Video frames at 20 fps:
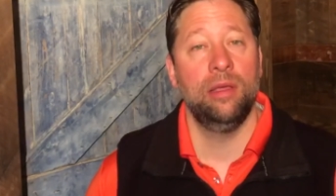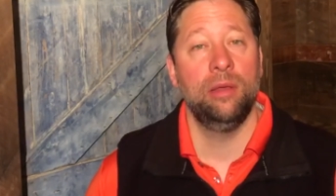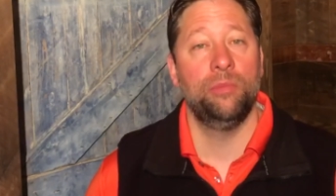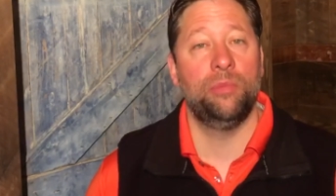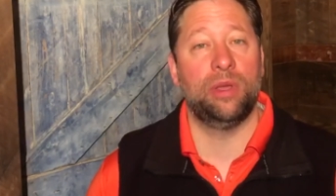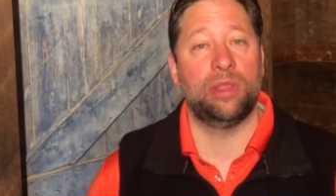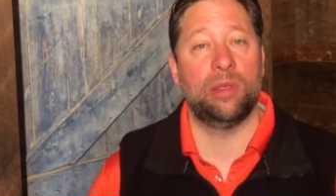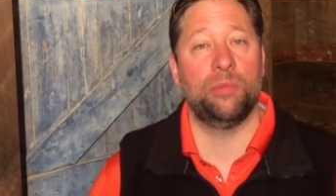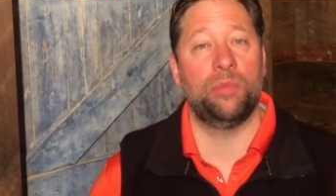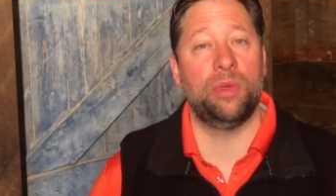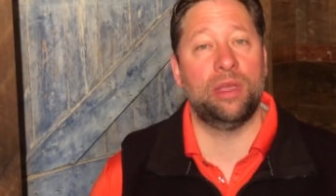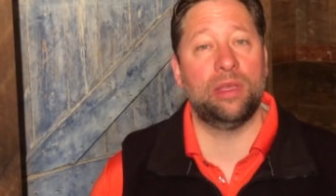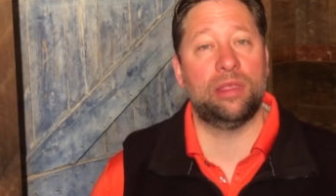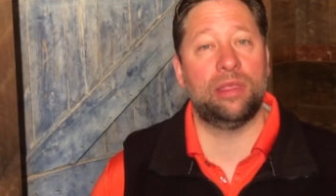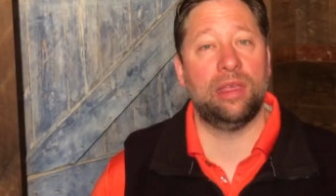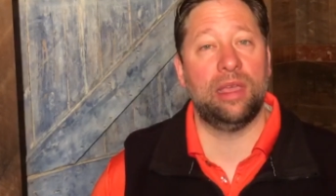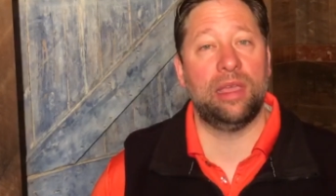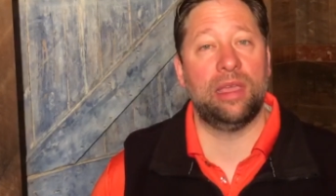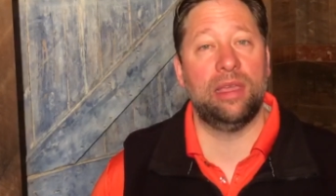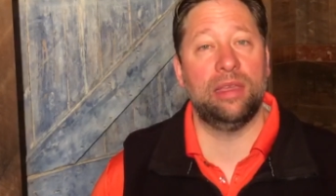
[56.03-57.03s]
But the big
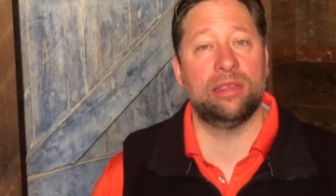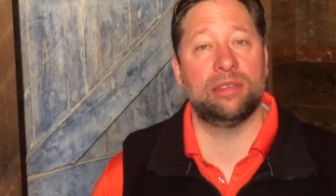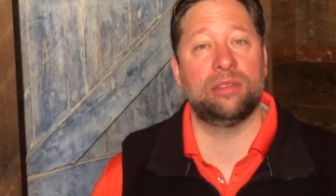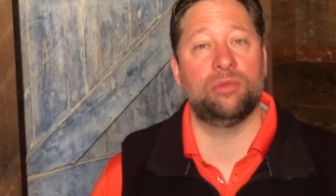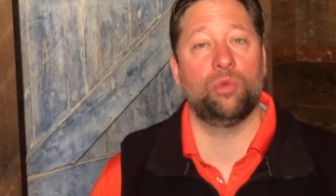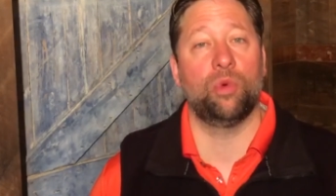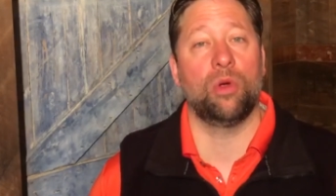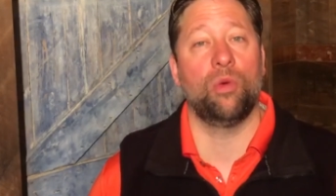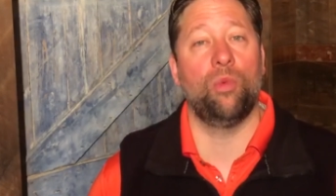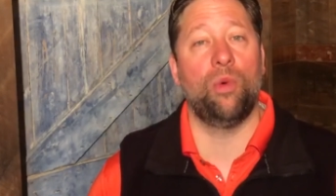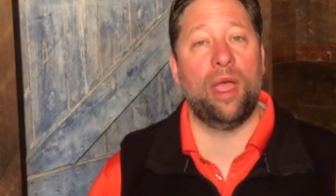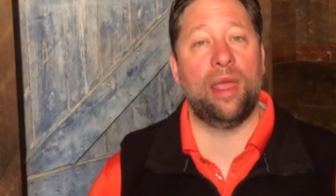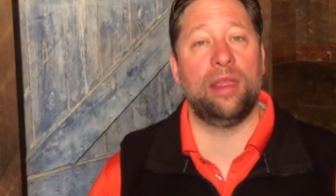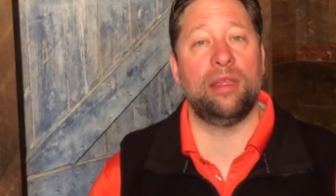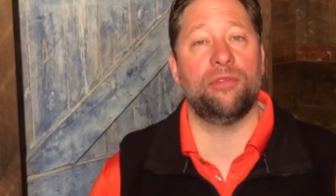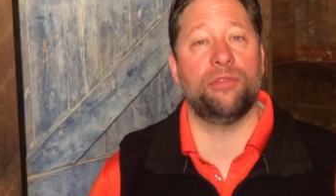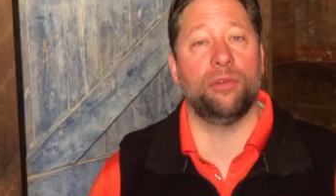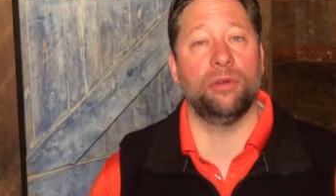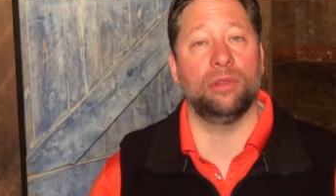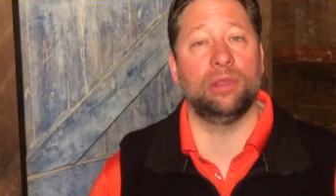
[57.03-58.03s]
thing is we're waiting
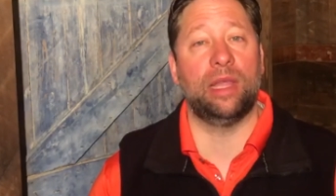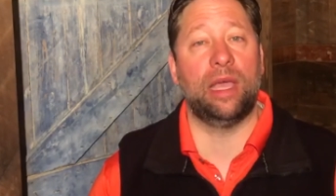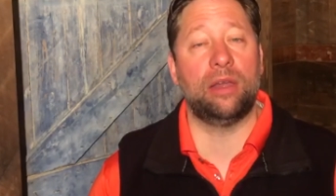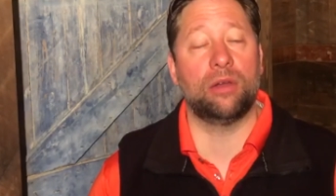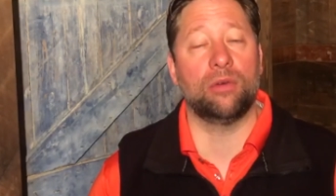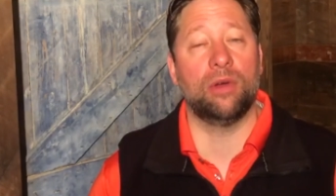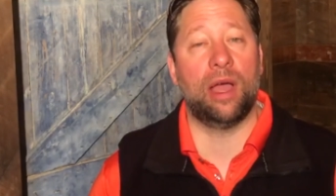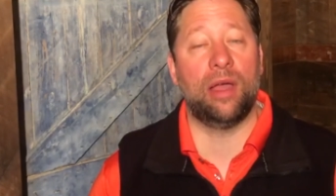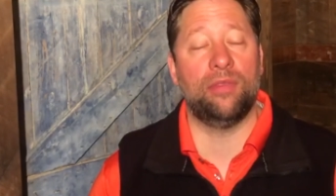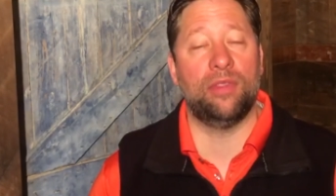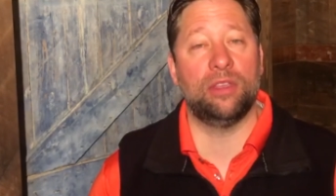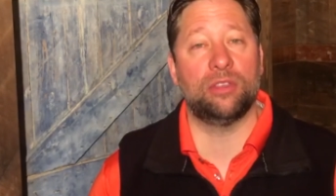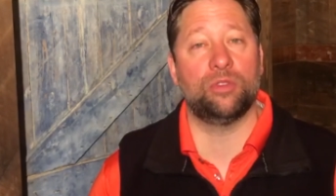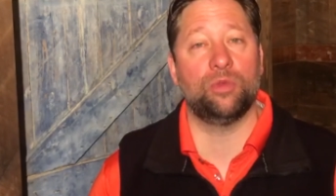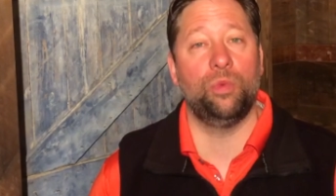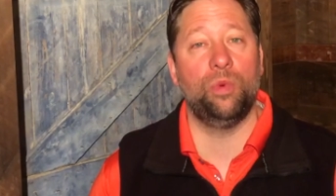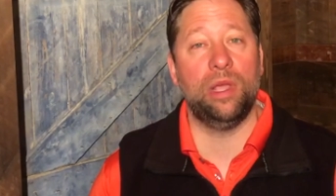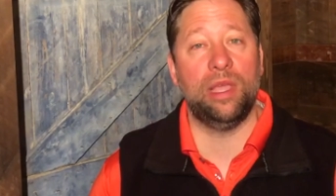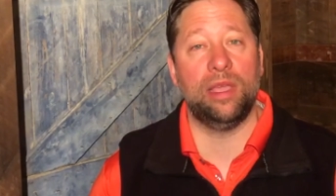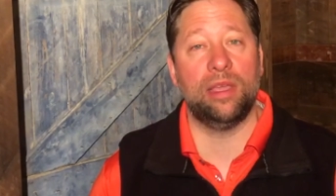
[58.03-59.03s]
for later on
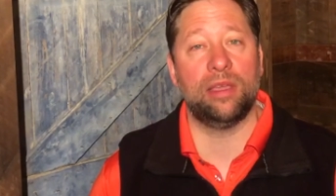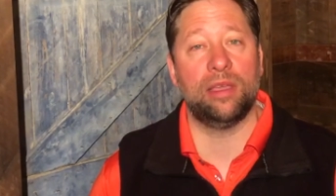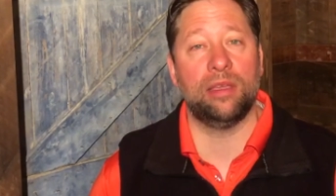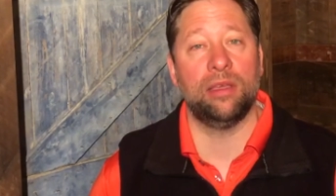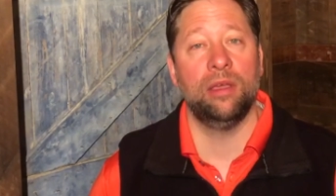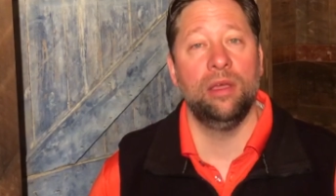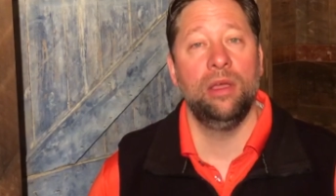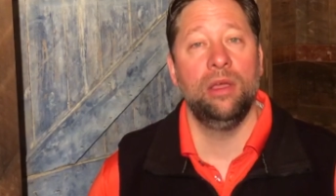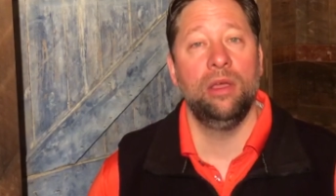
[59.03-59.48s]
this week.